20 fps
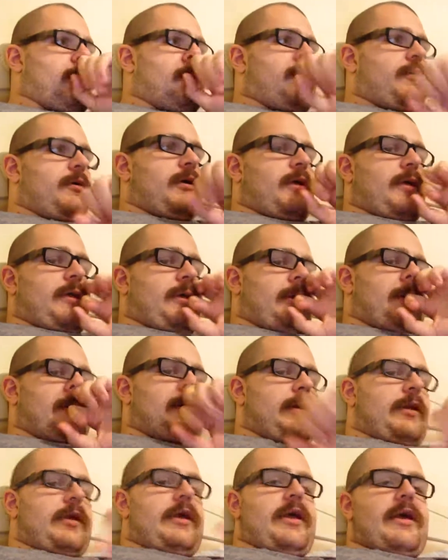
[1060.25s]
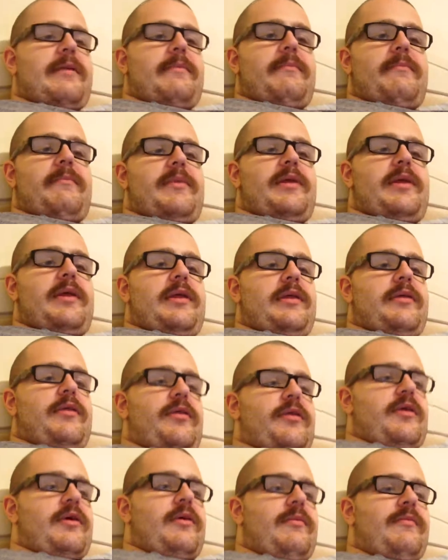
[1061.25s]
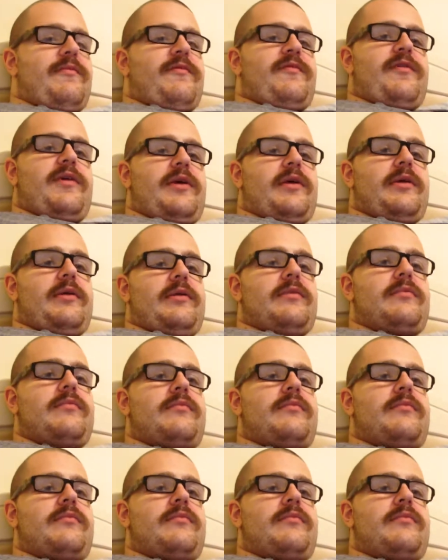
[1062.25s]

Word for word: Fucking get me something.